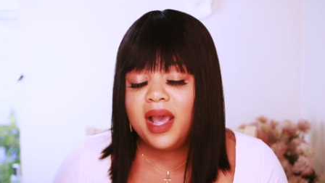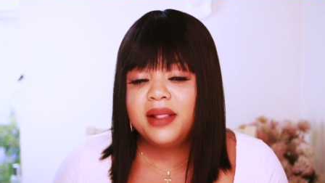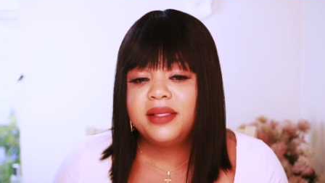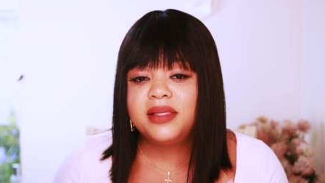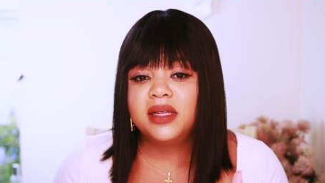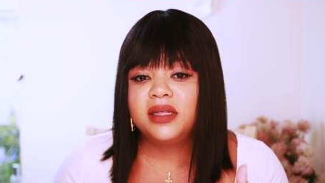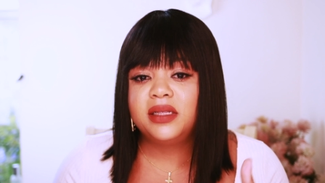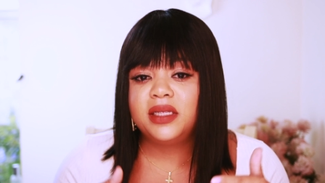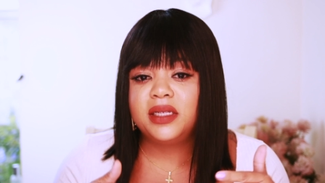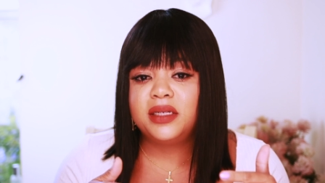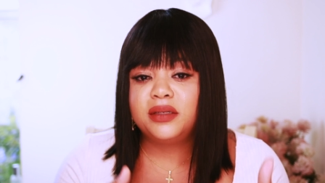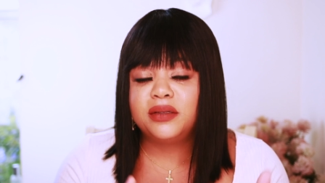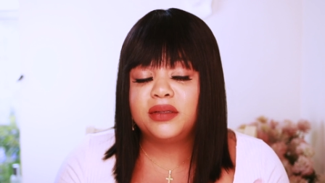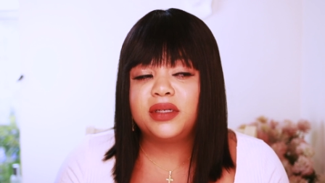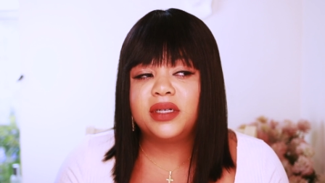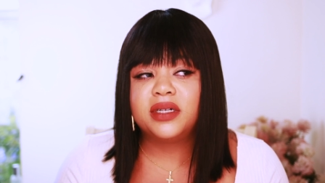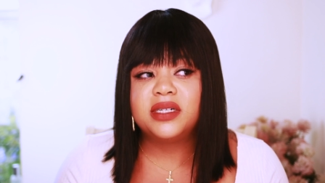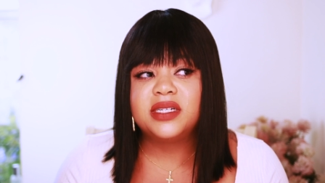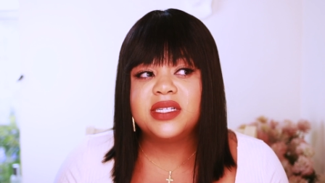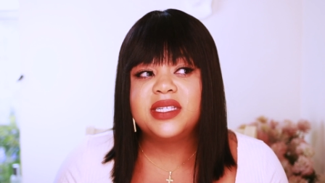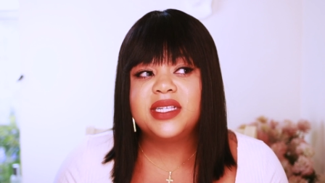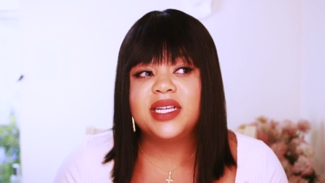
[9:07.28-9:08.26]
the little
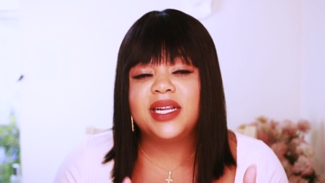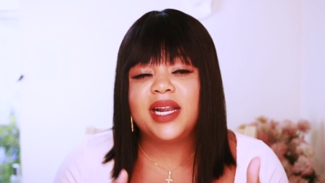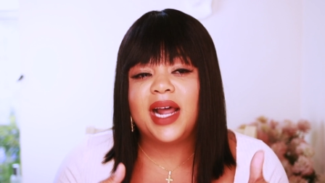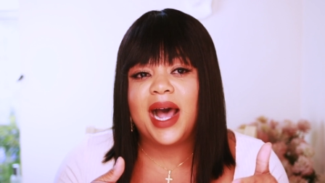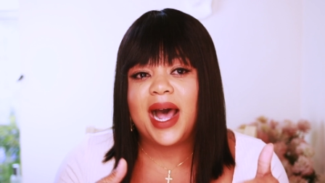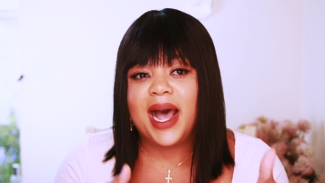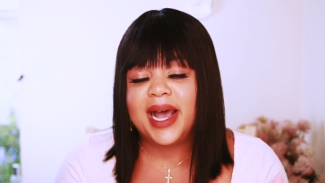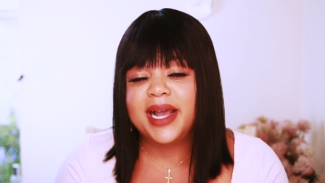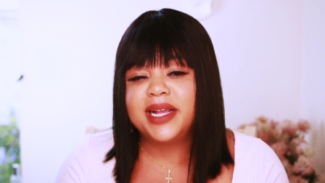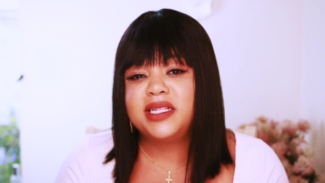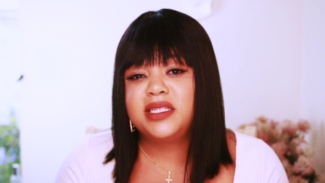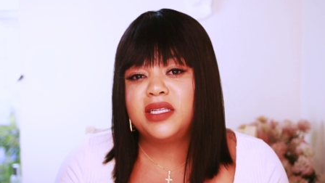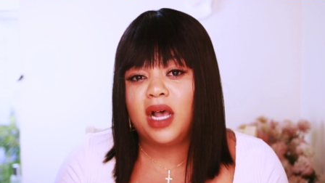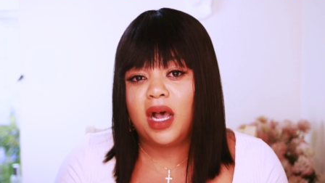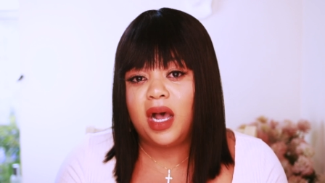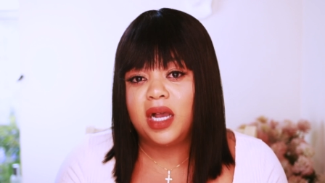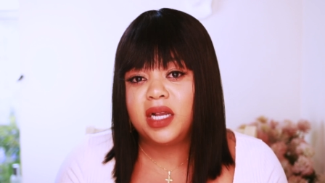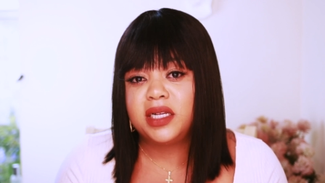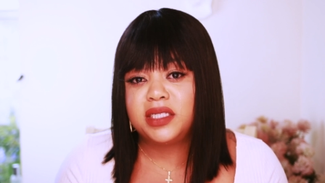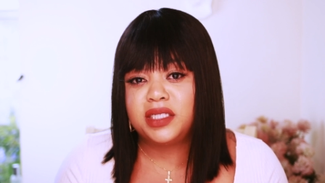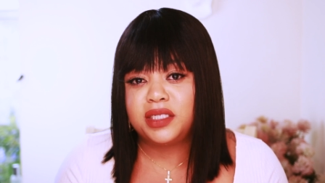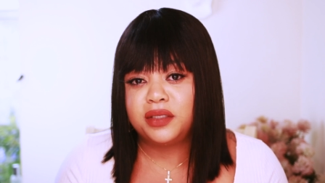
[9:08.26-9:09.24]
girls that I
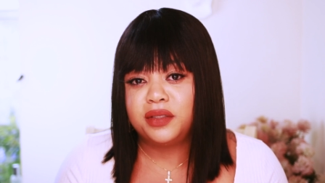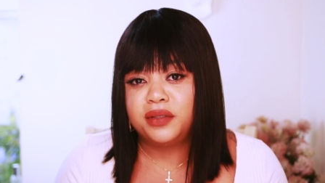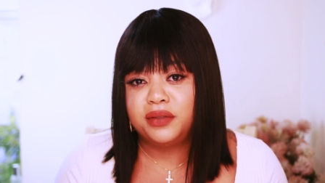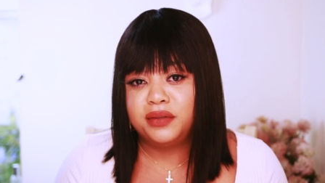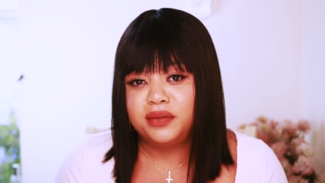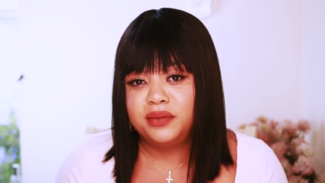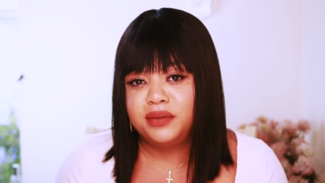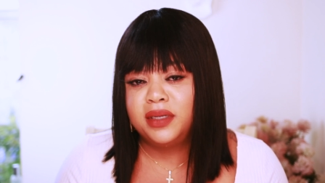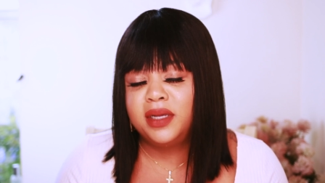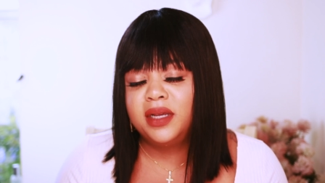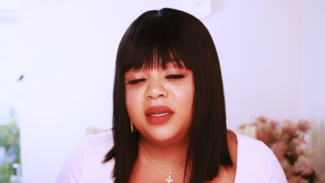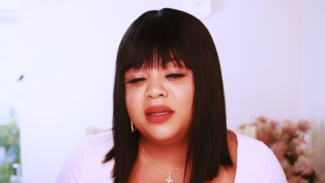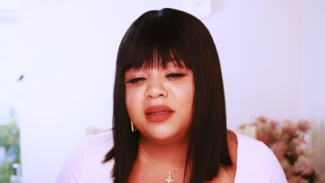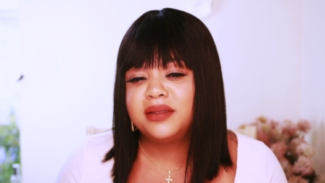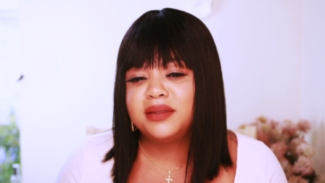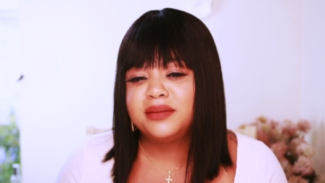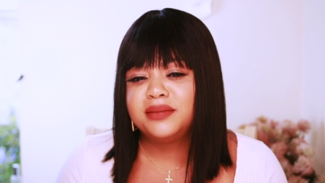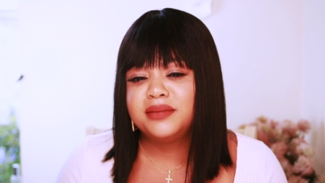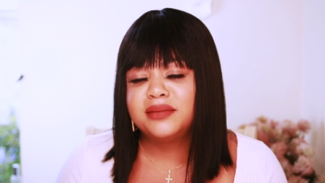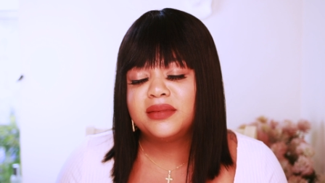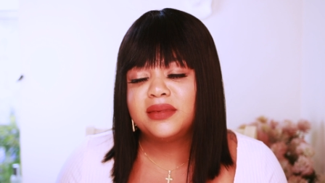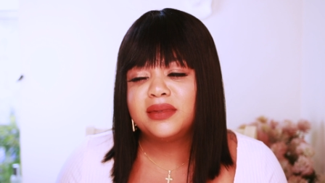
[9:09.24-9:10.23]
talk to
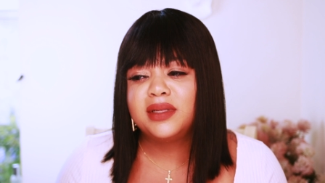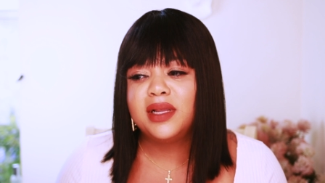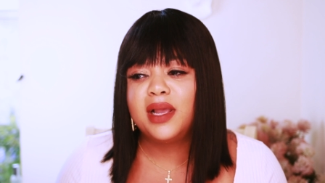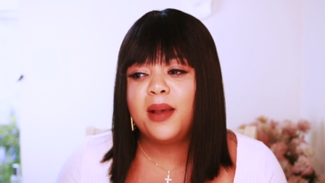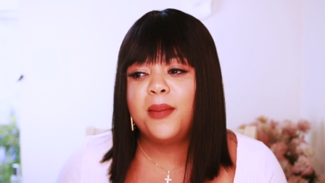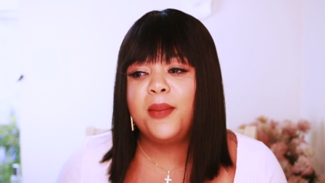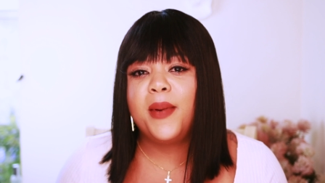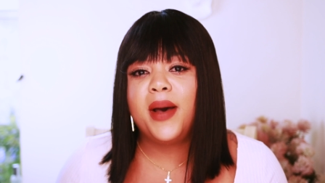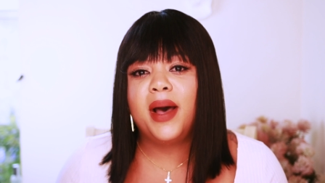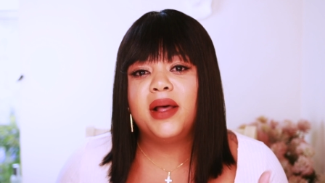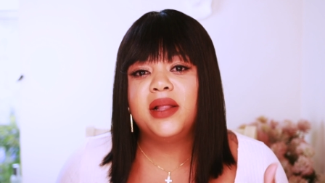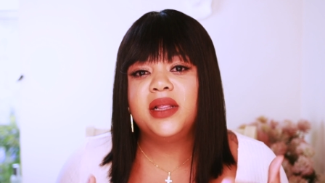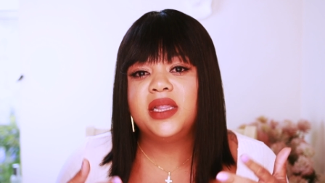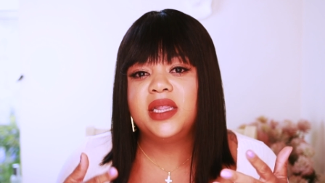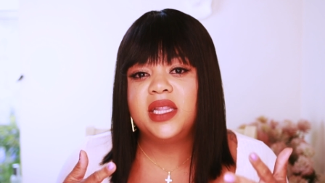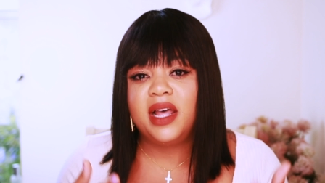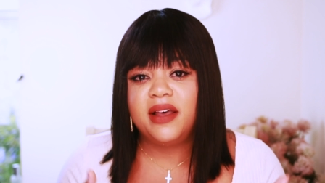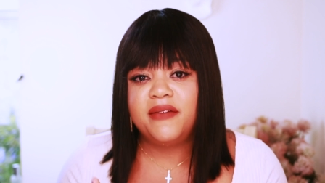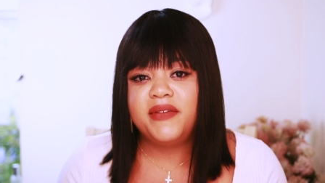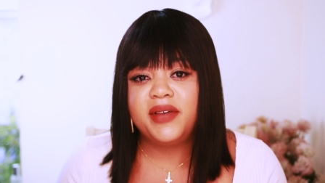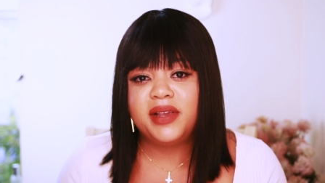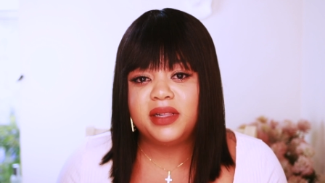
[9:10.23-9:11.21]
about
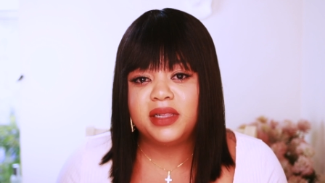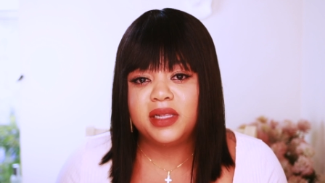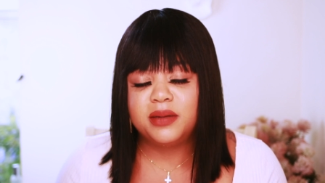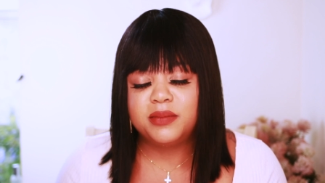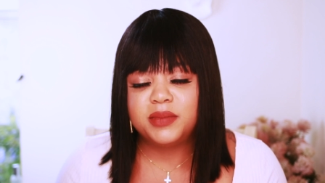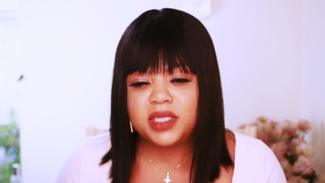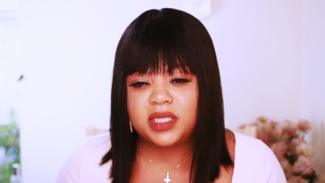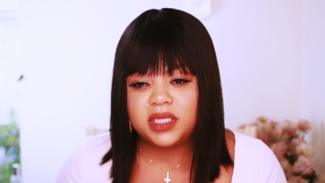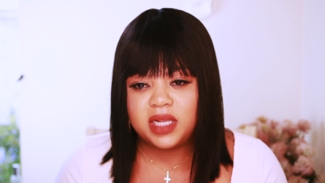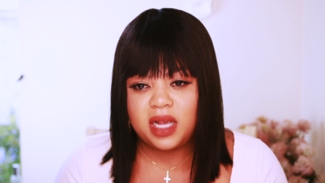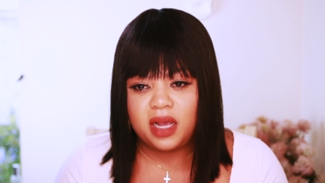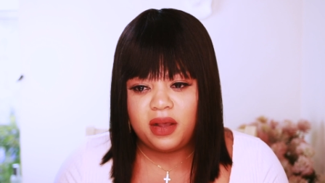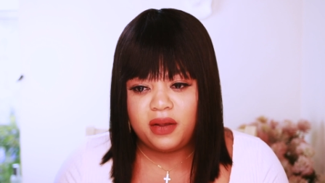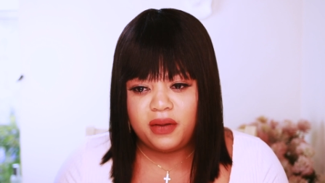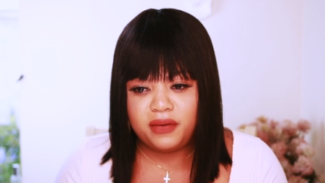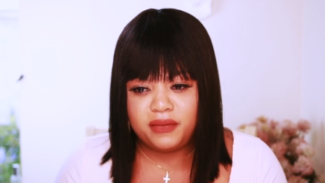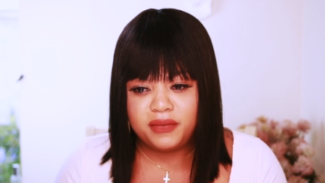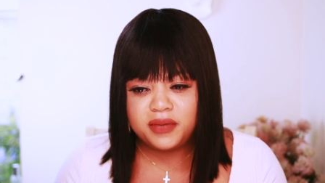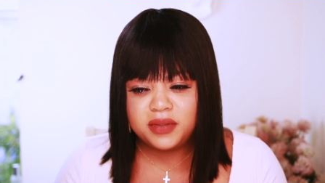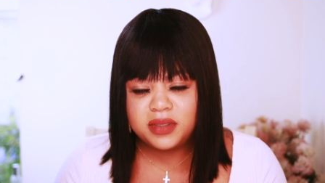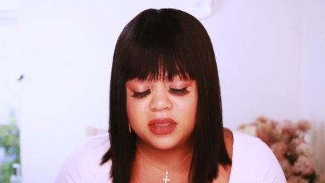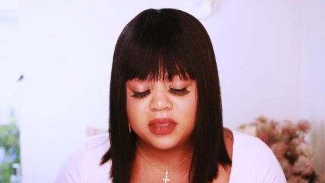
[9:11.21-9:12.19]
loving themselves,